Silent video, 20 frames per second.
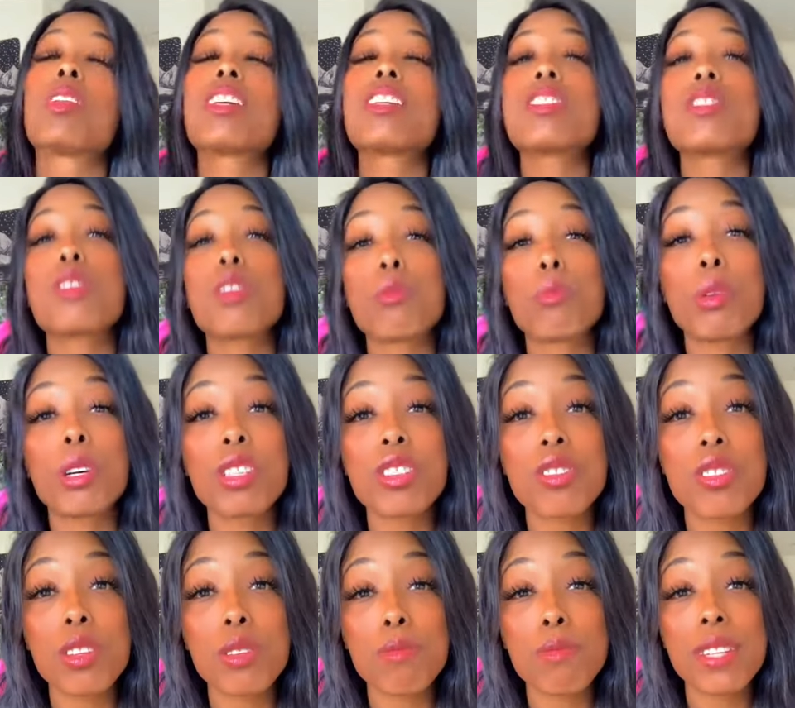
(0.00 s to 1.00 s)
Please don't
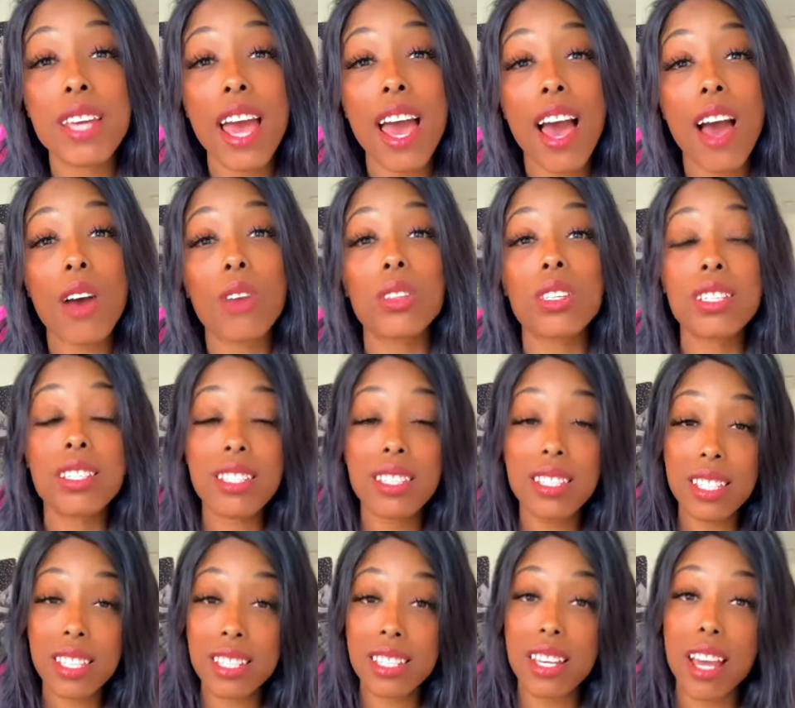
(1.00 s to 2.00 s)
push them down. This
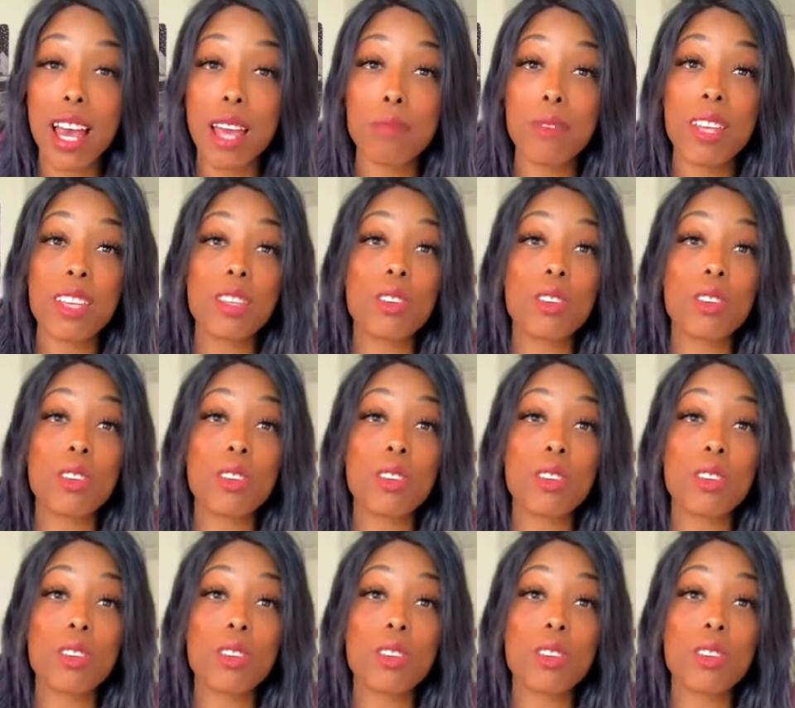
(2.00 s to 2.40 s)
is the time